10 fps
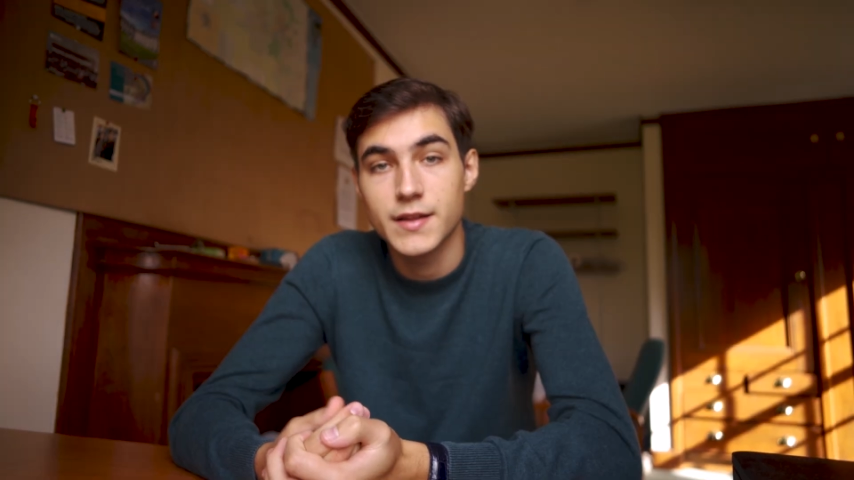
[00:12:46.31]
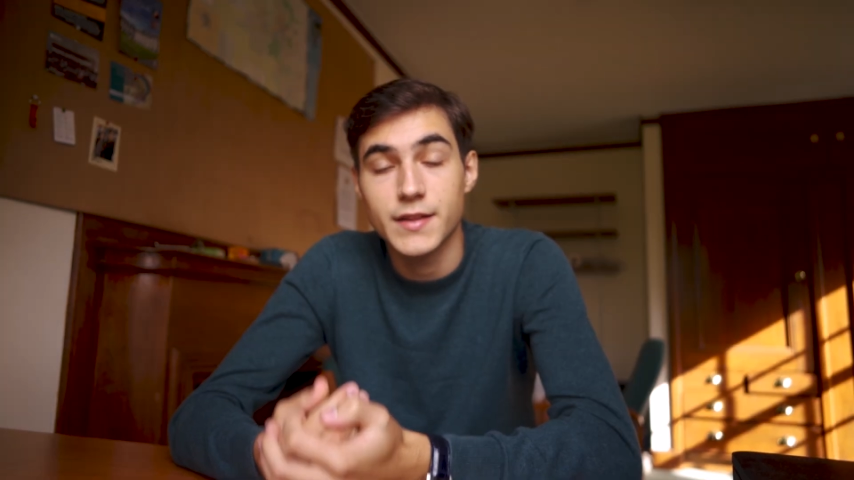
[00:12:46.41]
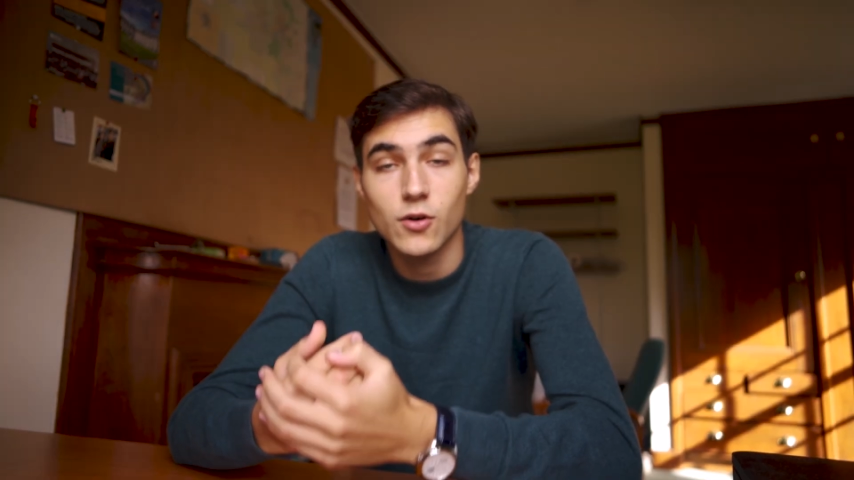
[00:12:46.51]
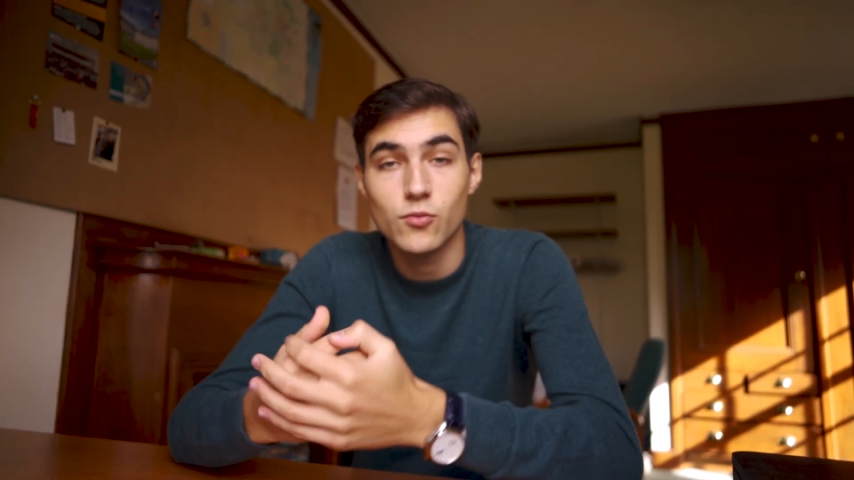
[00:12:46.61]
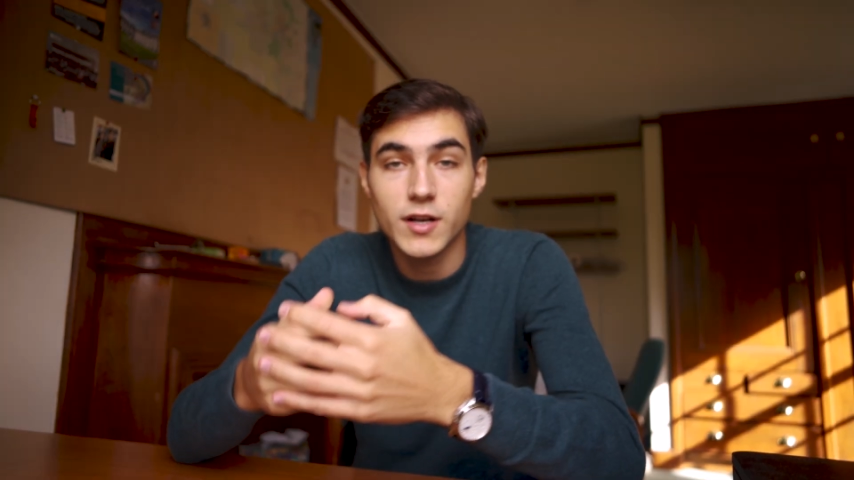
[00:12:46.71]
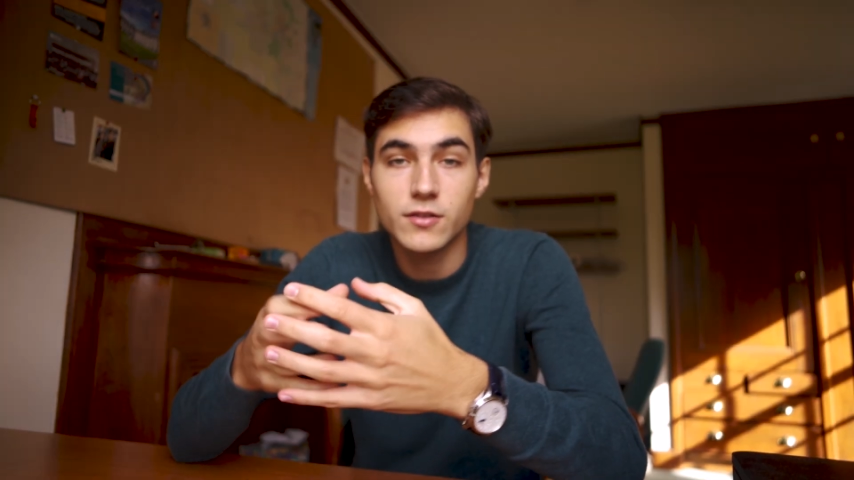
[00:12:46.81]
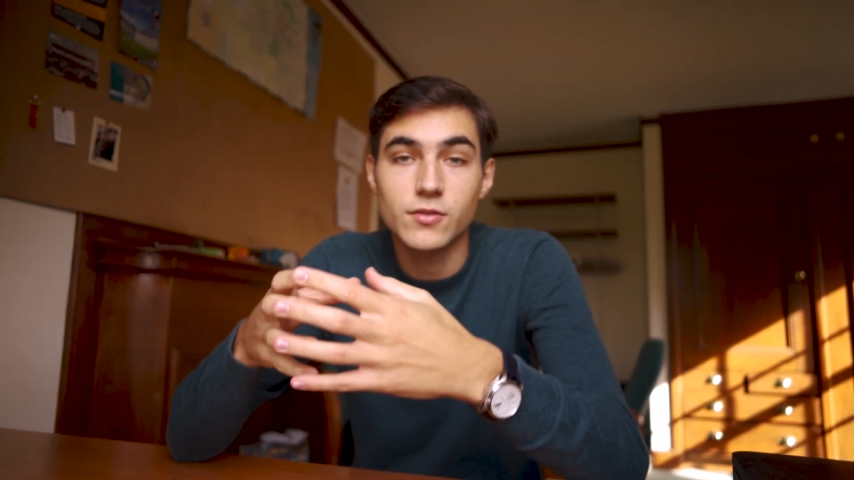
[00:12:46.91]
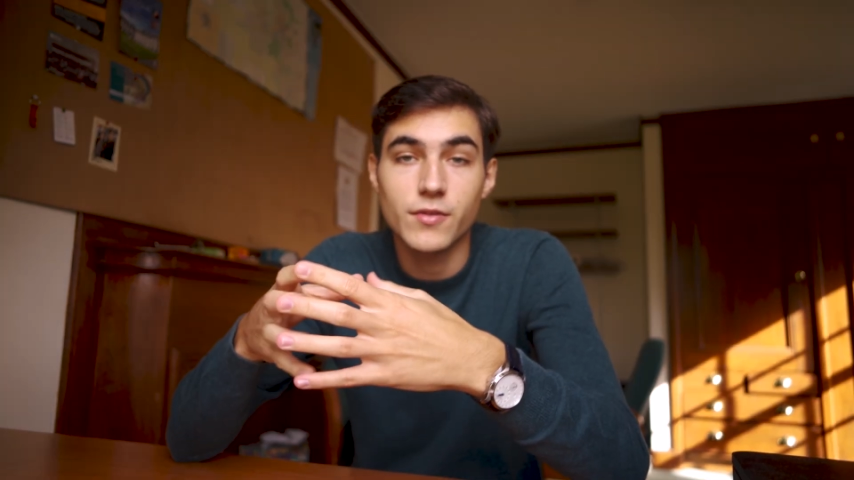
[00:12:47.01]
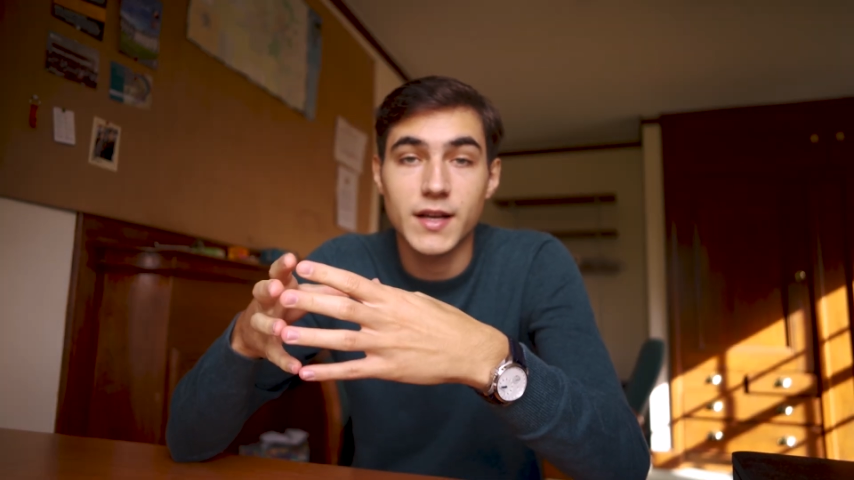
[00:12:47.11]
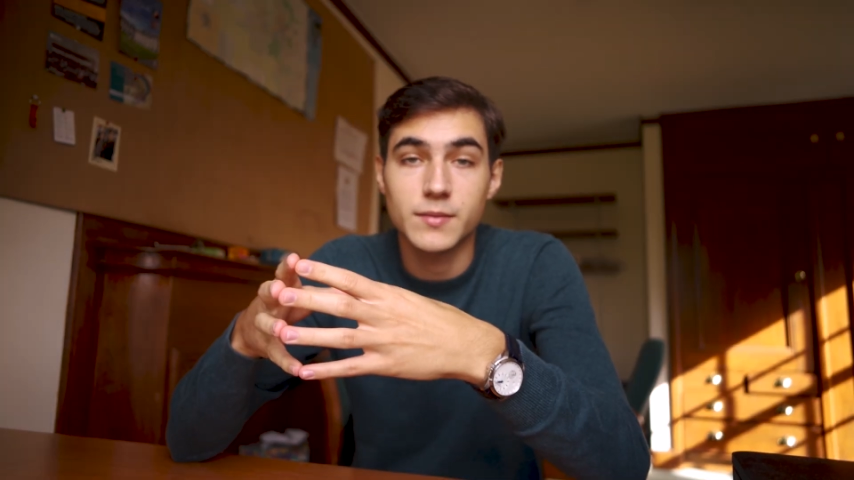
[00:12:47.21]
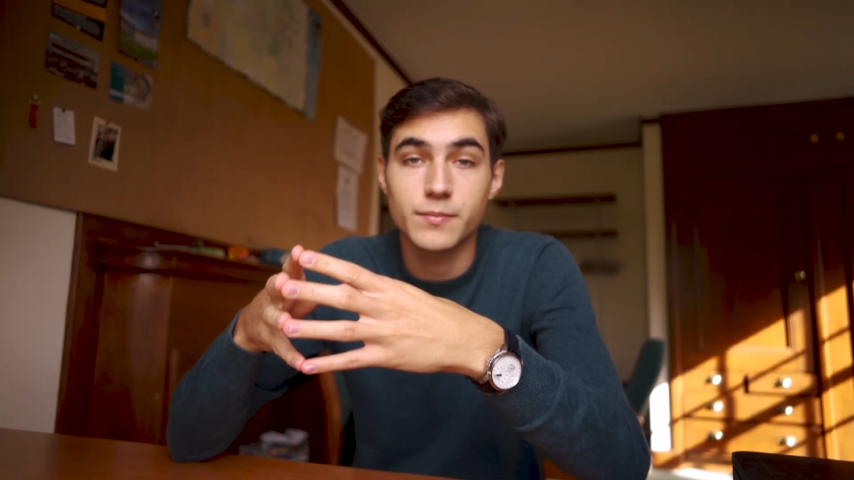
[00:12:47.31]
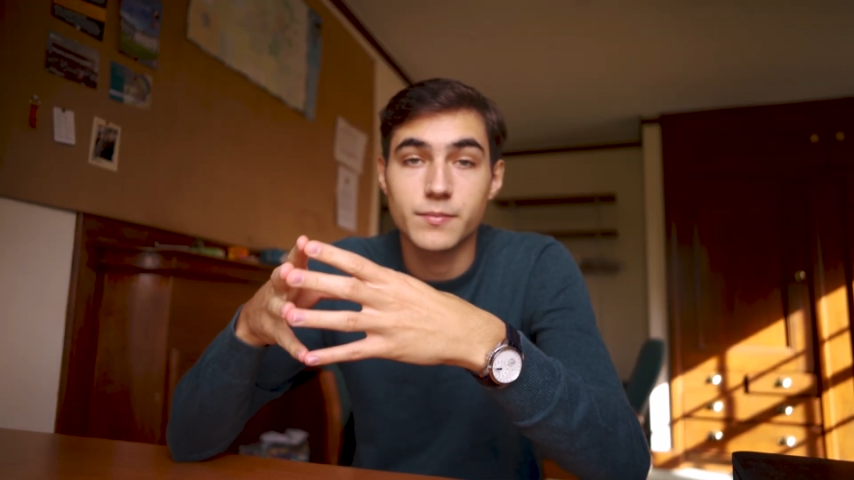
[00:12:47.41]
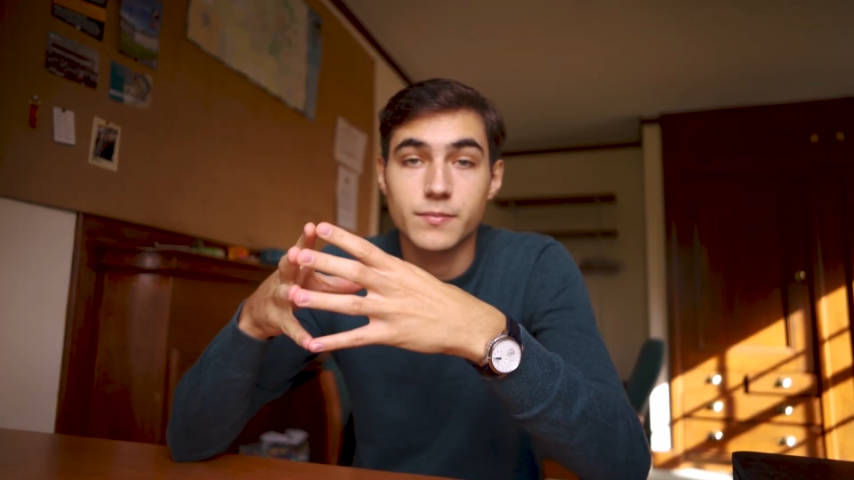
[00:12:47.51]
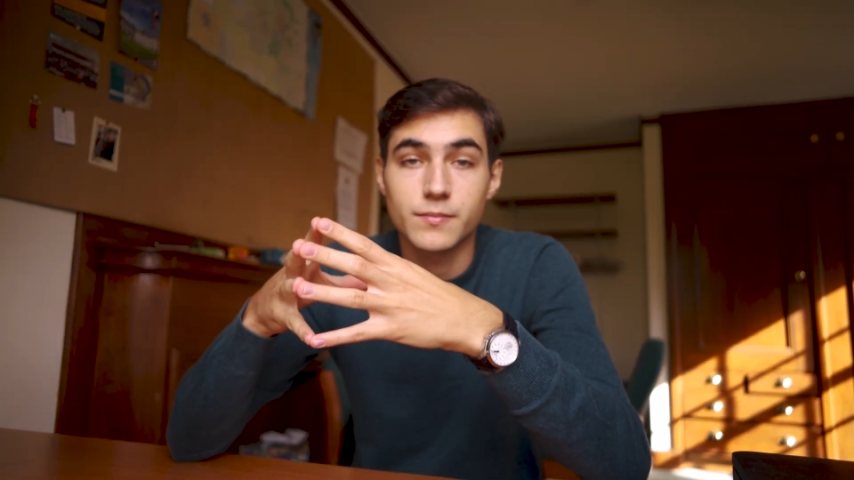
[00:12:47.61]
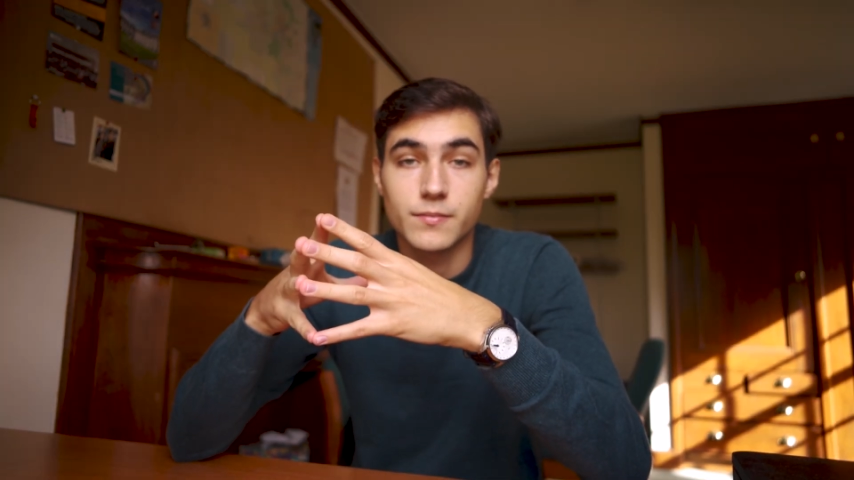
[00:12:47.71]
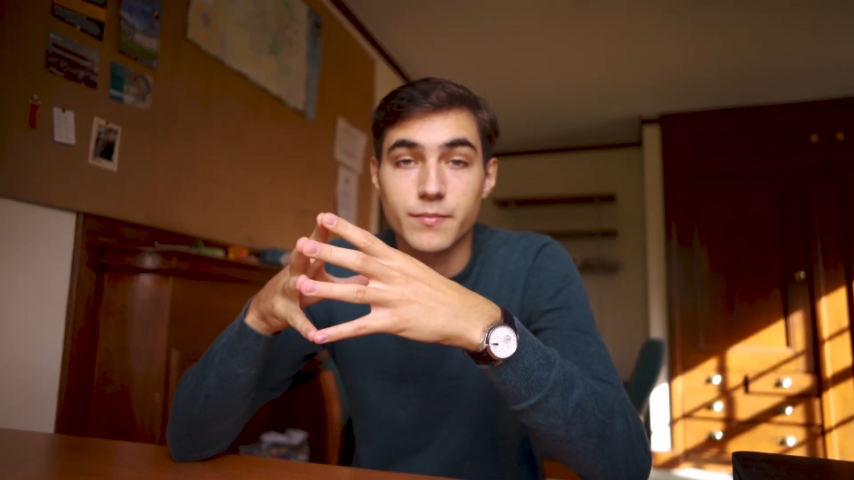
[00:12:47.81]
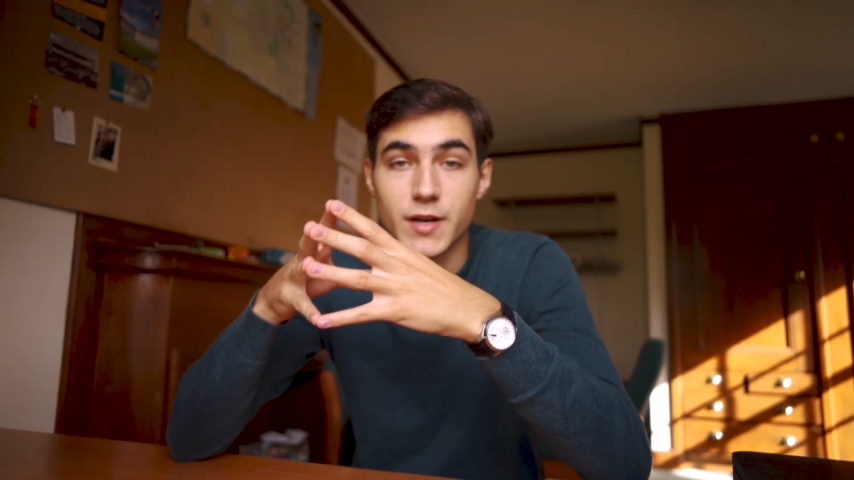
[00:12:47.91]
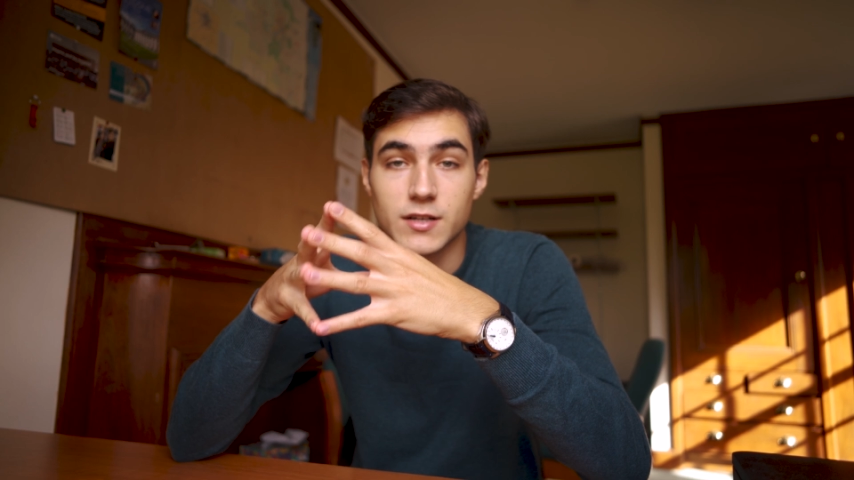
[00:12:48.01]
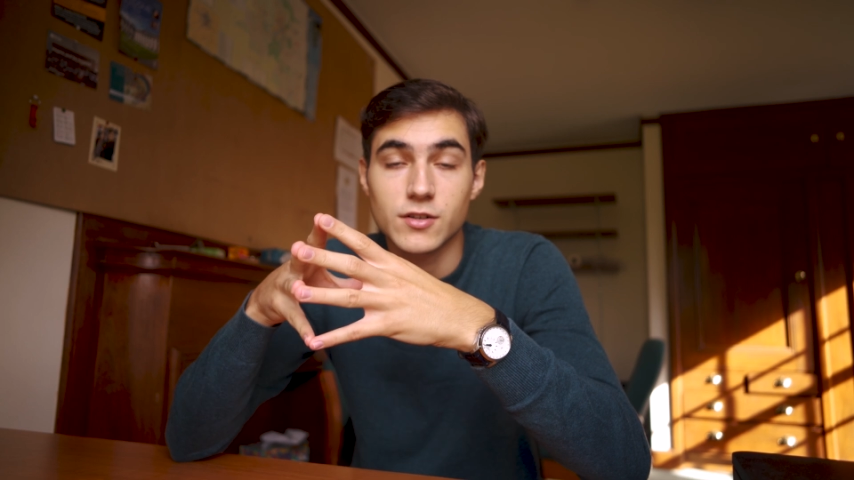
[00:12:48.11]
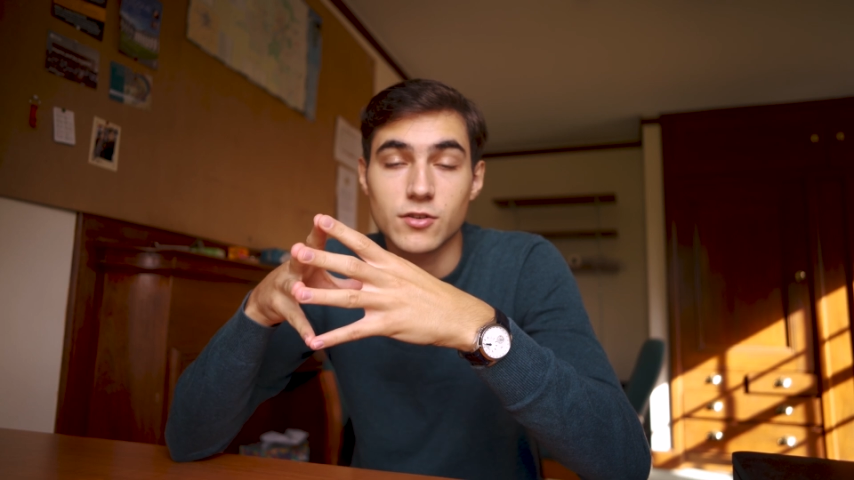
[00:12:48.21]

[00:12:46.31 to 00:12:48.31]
Now, when you do that, make sure